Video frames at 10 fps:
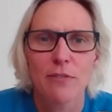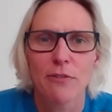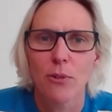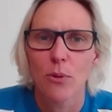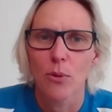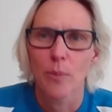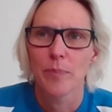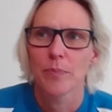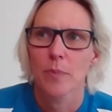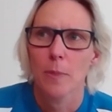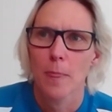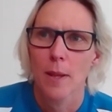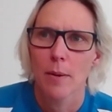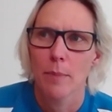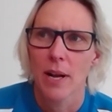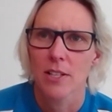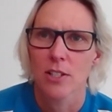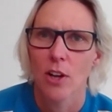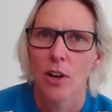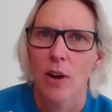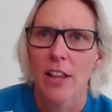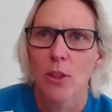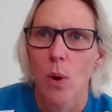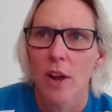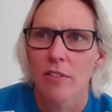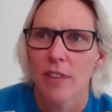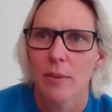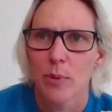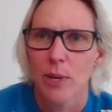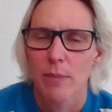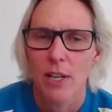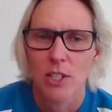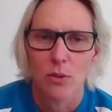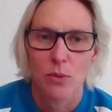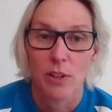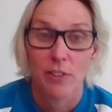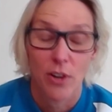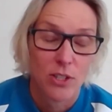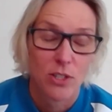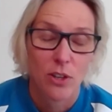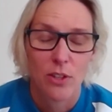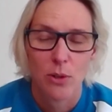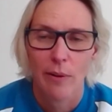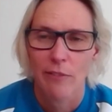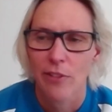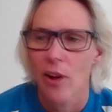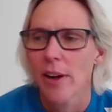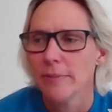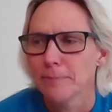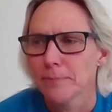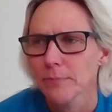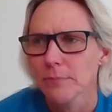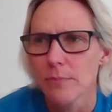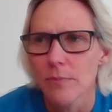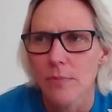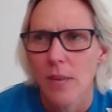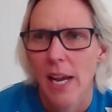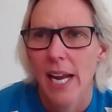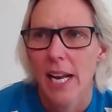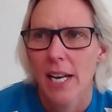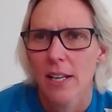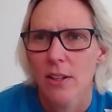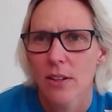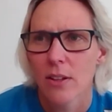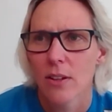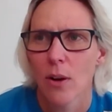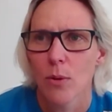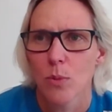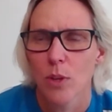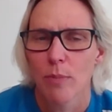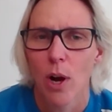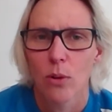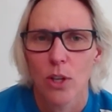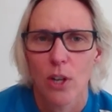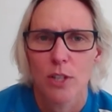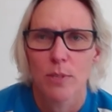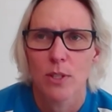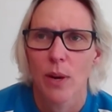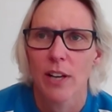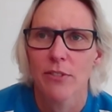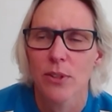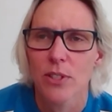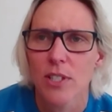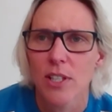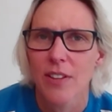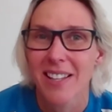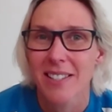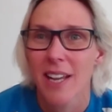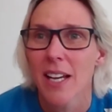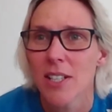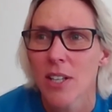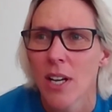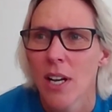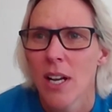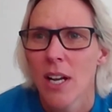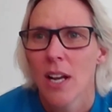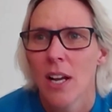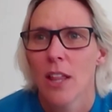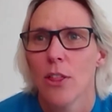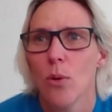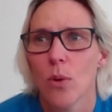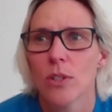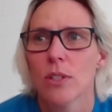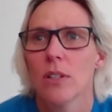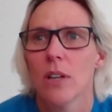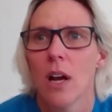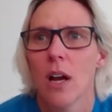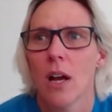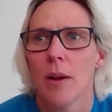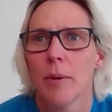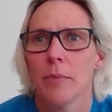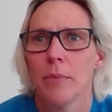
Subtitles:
for Barcelona. I had the one event pretty much I was really focused on, the 200 fly, and I was with my old coach, Mr Wakefield, still at that stage. I